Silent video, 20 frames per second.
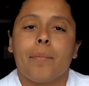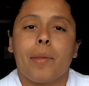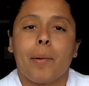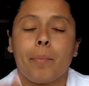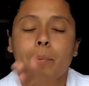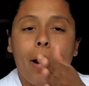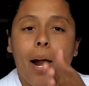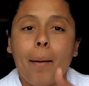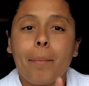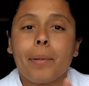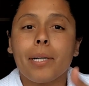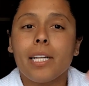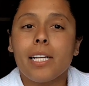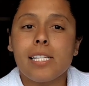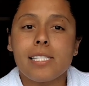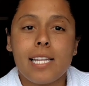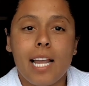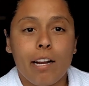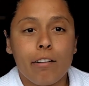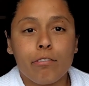The property
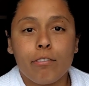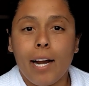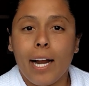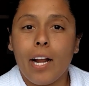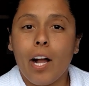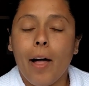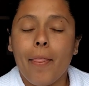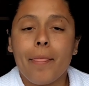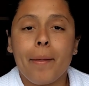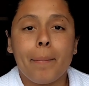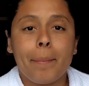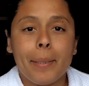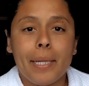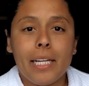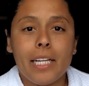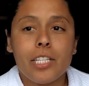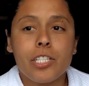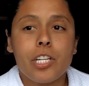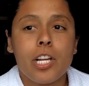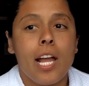is like right on the
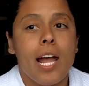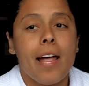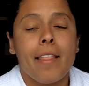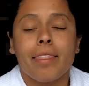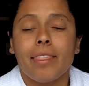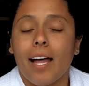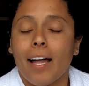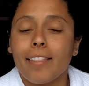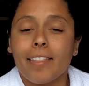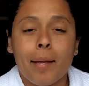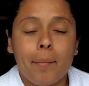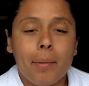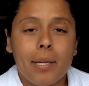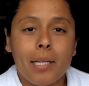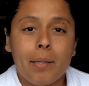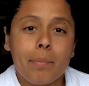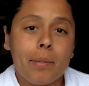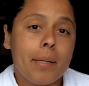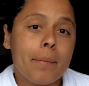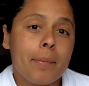beach. Not that
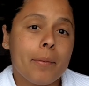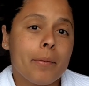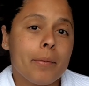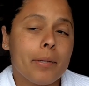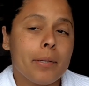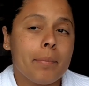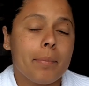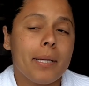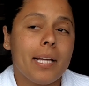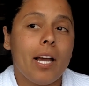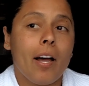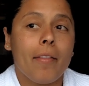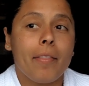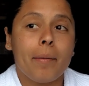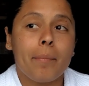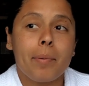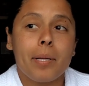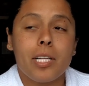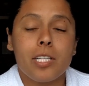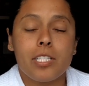many people would be on
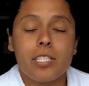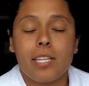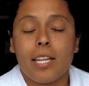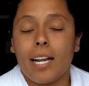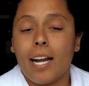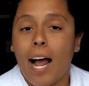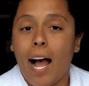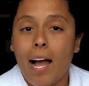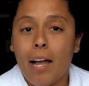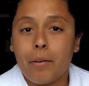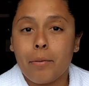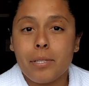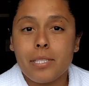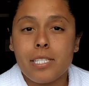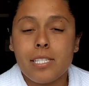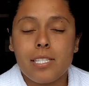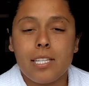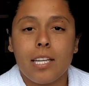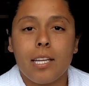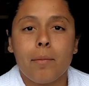the beach that I
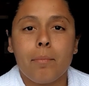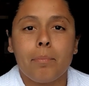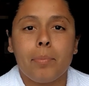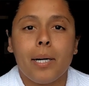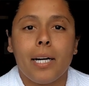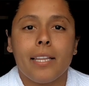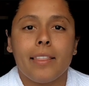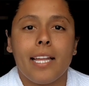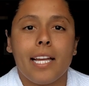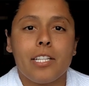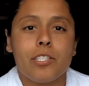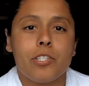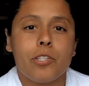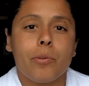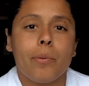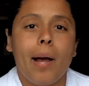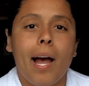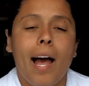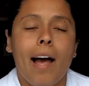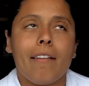would see, but they
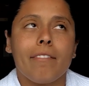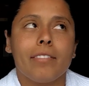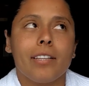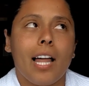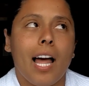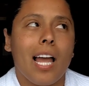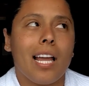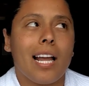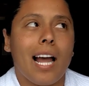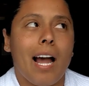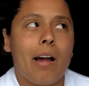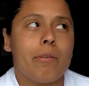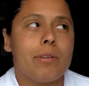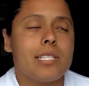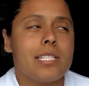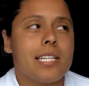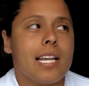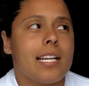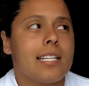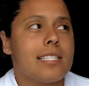do have like, I
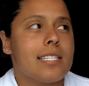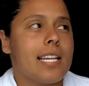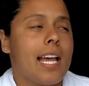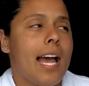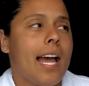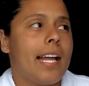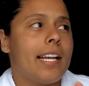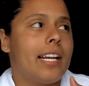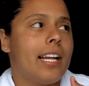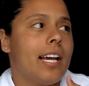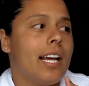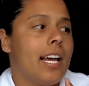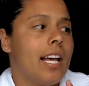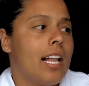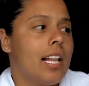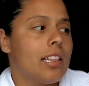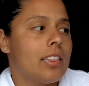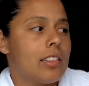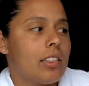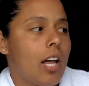would say 10
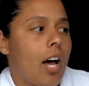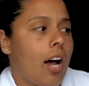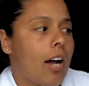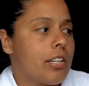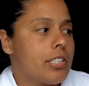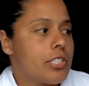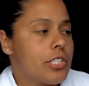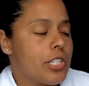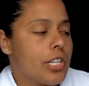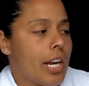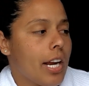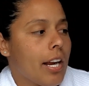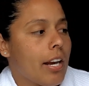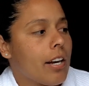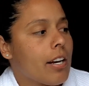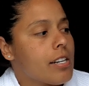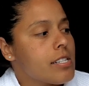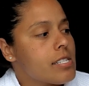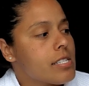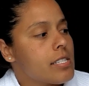lawn
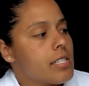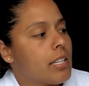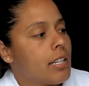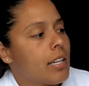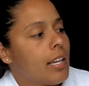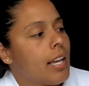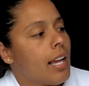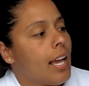chairs